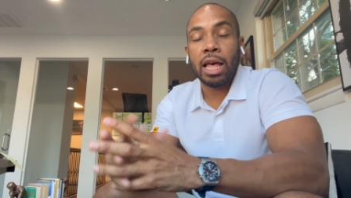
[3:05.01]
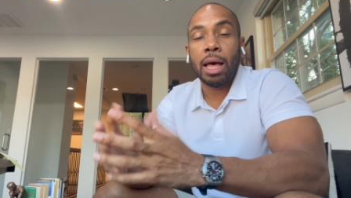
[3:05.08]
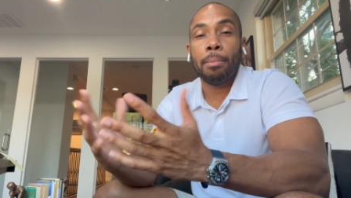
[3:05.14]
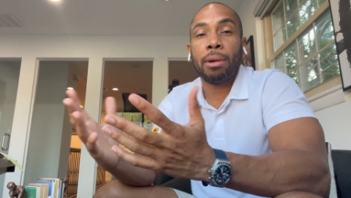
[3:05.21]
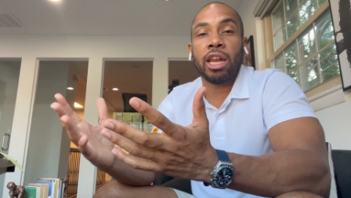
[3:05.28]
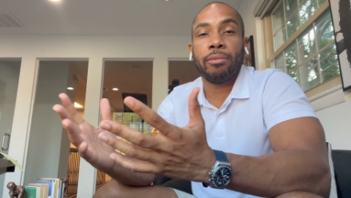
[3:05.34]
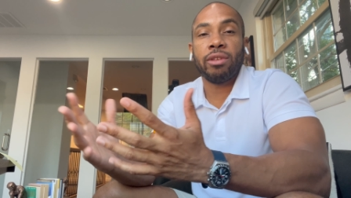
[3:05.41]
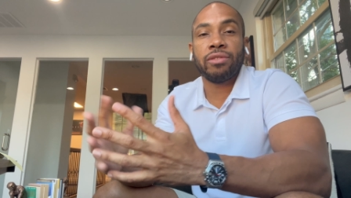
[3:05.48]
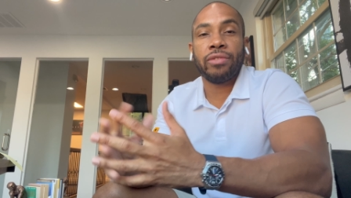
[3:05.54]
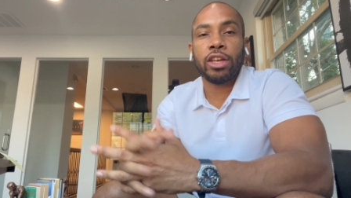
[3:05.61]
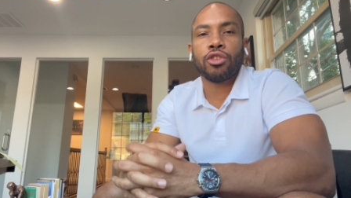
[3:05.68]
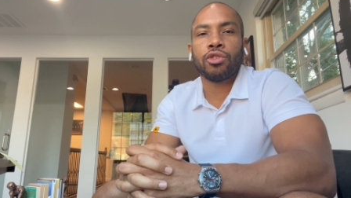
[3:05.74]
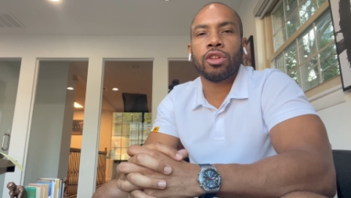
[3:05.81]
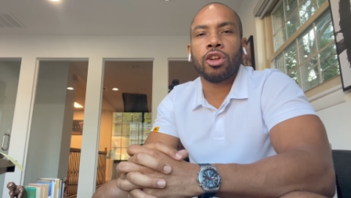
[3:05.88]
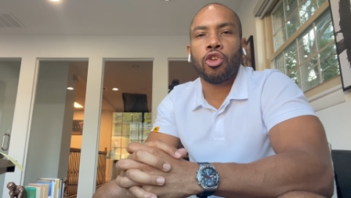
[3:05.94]
My name is
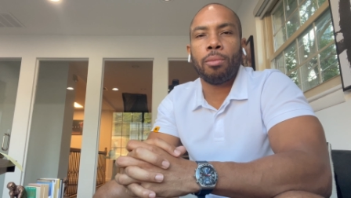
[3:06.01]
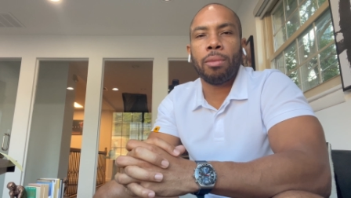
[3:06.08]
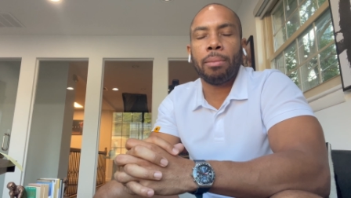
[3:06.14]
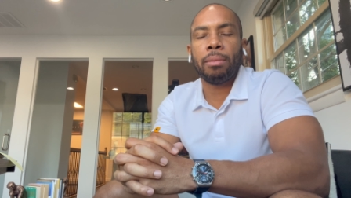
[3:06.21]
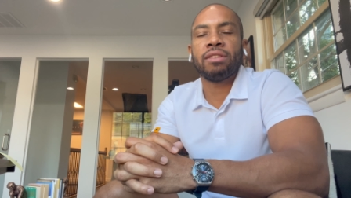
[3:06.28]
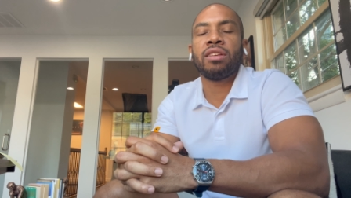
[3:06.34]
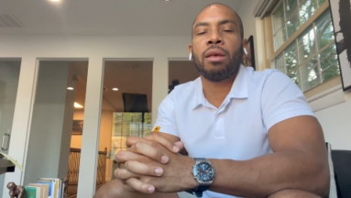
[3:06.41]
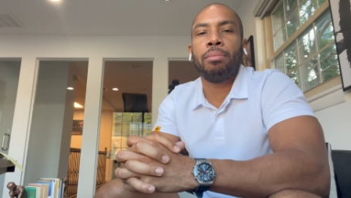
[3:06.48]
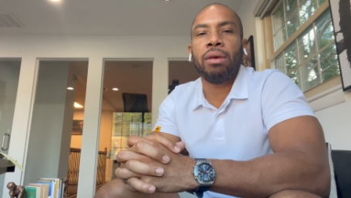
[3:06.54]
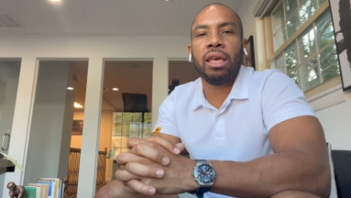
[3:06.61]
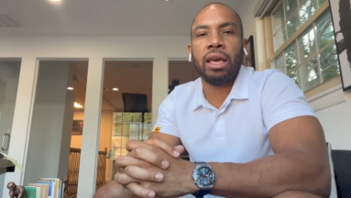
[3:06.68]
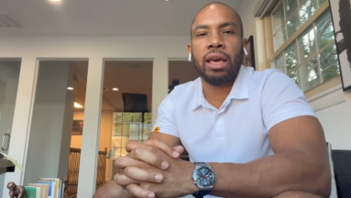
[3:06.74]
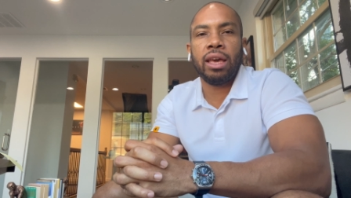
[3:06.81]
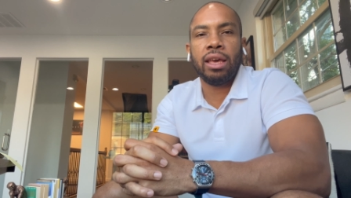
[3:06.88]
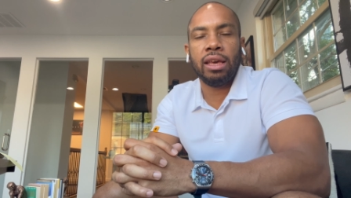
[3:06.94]
Victor Delerme. I'm a
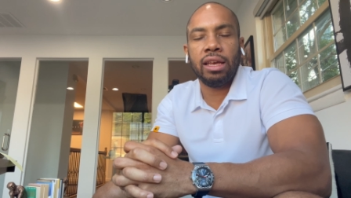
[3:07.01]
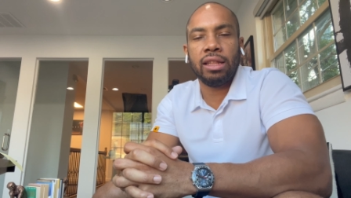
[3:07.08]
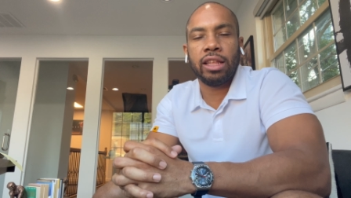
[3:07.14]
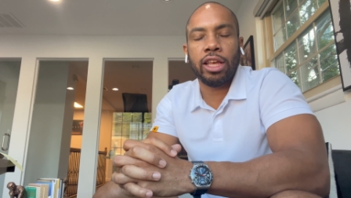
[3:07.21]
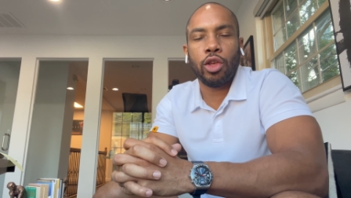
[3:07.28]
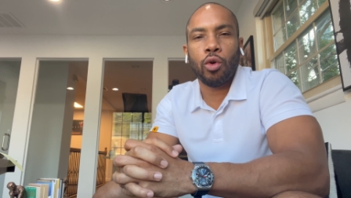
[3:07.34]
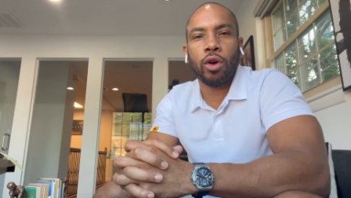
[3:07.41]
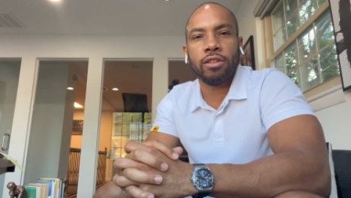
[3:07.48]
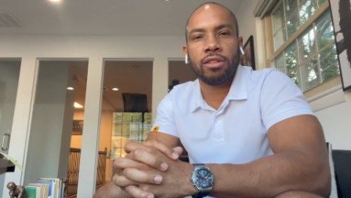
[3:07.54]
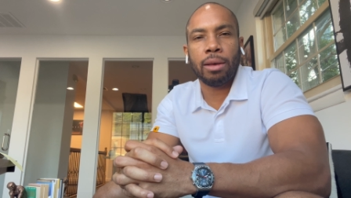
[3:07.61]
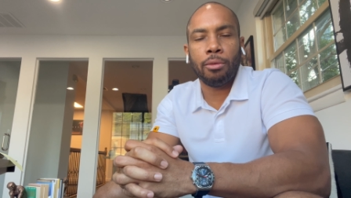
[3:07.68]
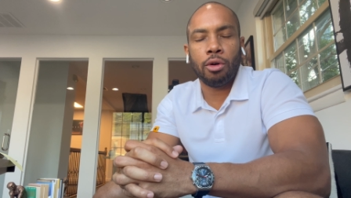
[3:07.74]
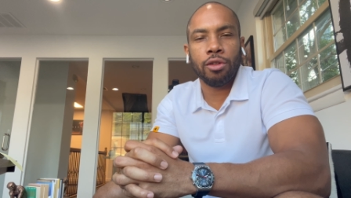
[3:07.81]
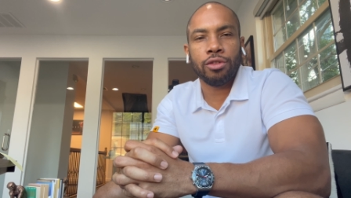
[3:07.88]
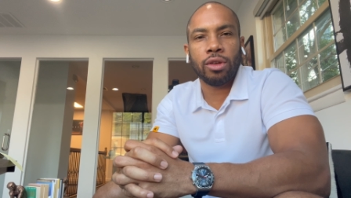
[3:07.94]
CPA in the US. I'm
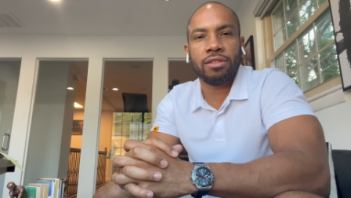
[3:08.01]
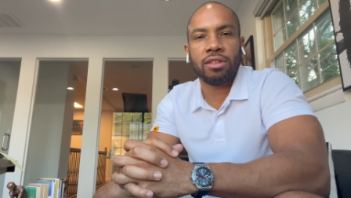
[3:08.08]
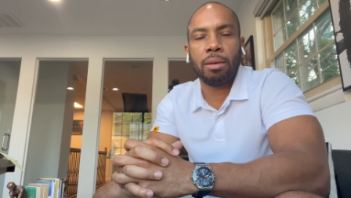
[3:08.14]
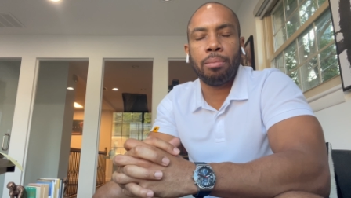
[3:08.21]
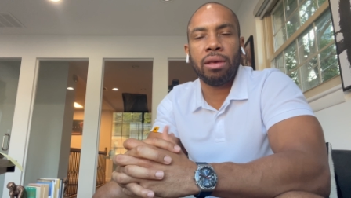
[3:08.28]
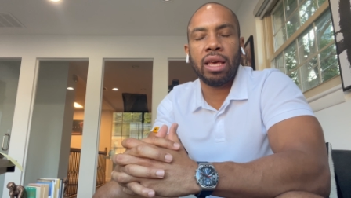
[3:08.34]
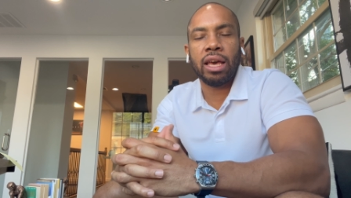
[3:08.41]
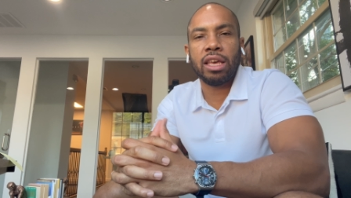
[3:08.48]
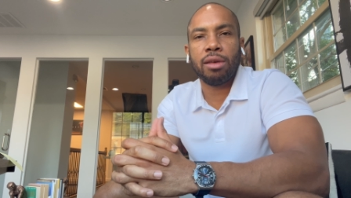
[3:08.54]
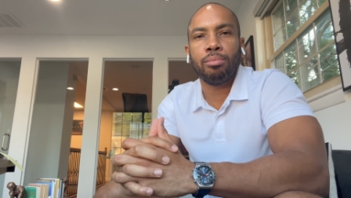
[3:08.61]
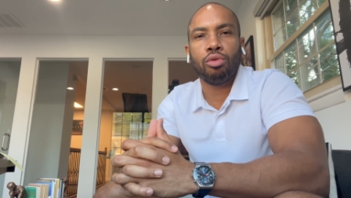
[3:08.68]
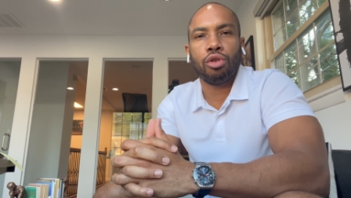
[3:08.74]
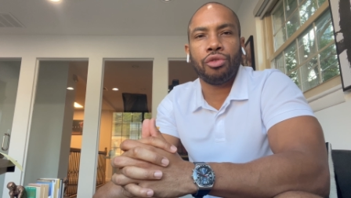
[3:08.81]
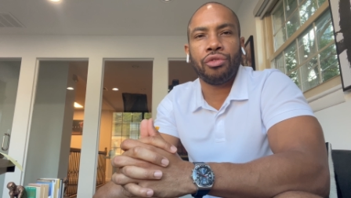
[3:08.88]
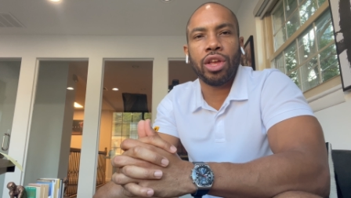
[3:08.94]
also a CPA in
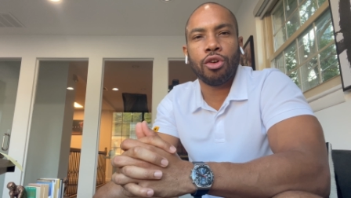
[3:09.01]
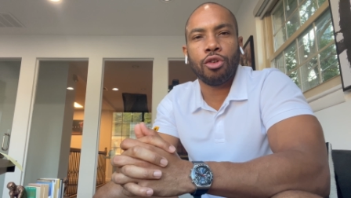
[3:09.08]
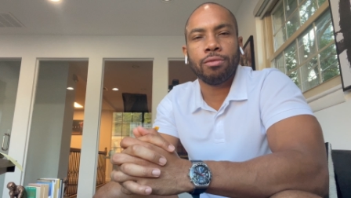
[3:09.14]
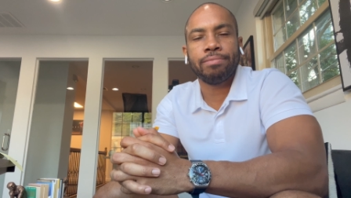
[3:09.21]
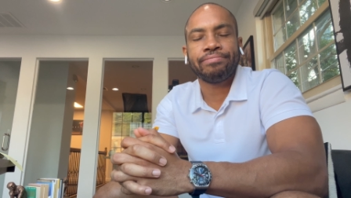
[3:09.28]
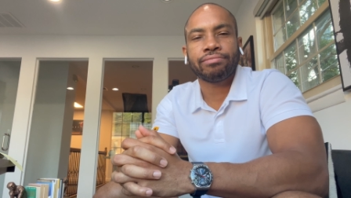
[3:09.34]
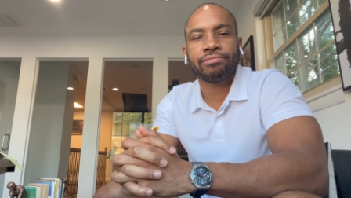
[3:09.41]
Puerto Rico.